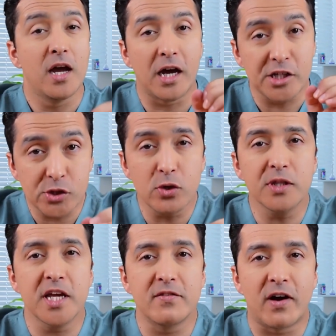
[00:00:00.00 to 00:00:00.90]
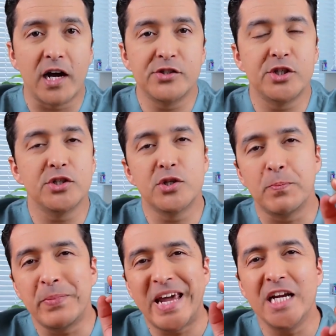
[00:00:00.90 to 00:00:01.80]
I strongly advise you to
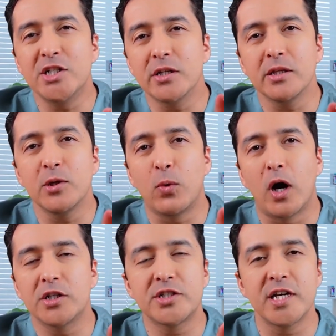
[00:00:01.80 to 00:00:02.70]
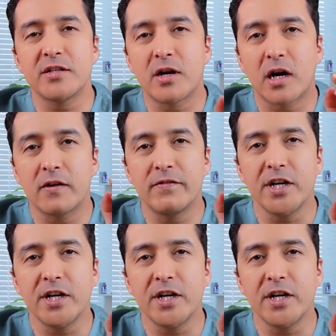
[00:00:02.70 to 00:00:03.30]
patiently watch the entire